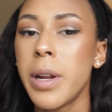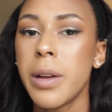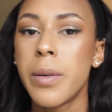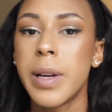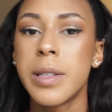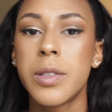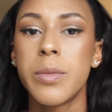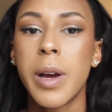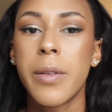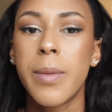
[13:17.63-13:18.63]
I'm going to go into
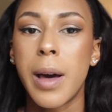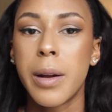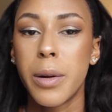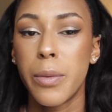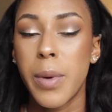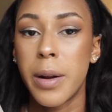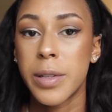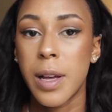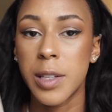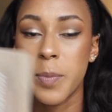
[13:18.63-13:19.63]
my Modern
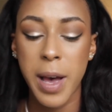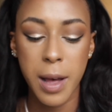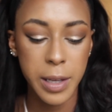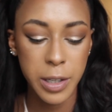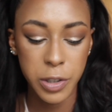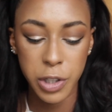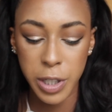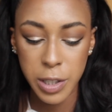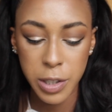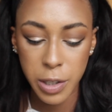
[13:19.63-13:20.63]
Renaissance palette
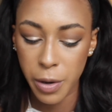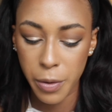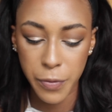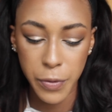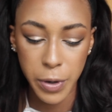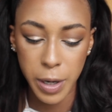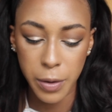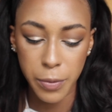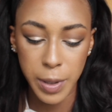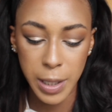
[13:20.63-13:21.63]
just to go for
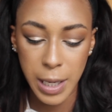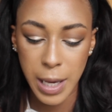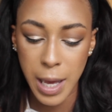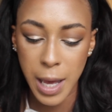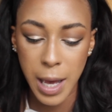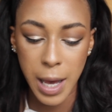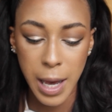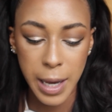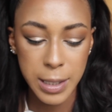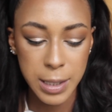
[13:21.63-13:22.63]
a really
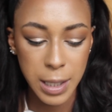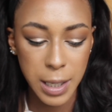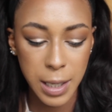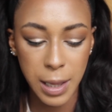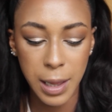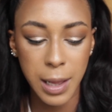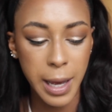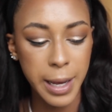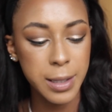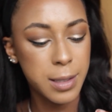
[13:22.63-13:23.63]
icy
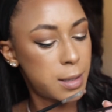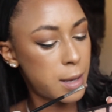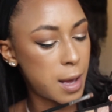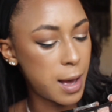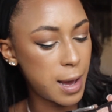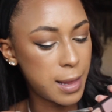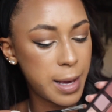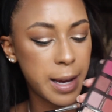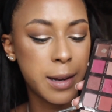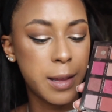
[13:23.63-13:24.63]
light
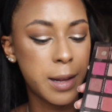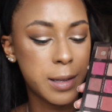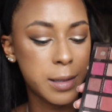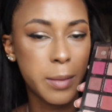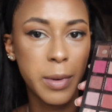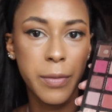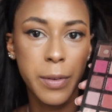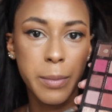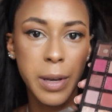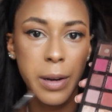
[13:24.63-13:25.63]
highlight, and that is going to be
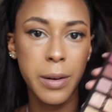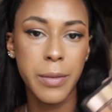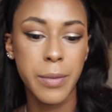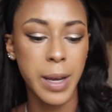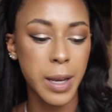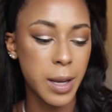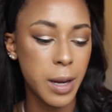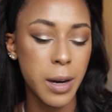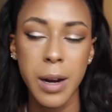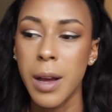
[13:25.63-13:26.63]
Vermeer right
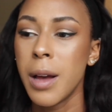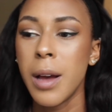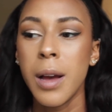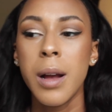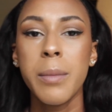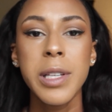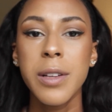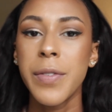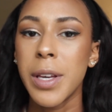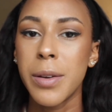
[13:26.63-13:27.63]
here. Please
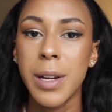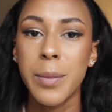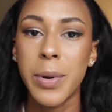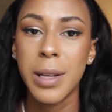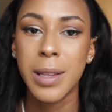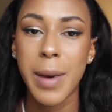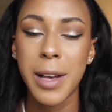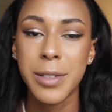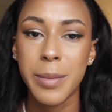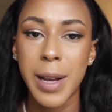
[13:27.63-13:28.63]
don't feel like you need to pull out the
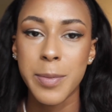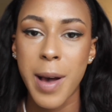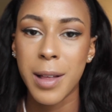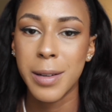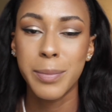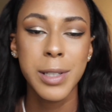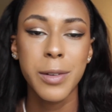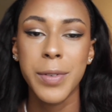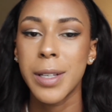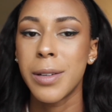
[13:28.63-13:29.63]
Master Mattes palette. Please
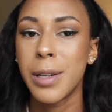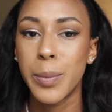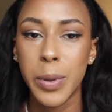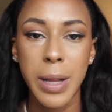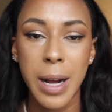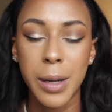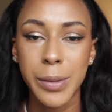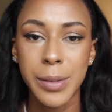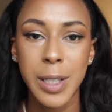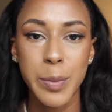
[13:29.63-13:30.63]
don't feel like you need to pull
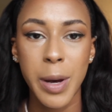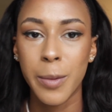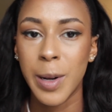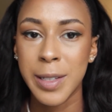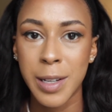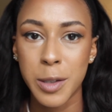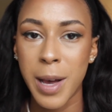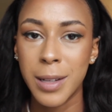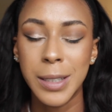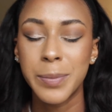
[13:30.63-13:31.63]
out this Modern Renaissance
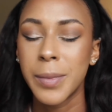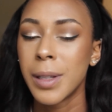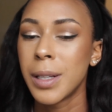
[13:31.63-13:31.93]
palette.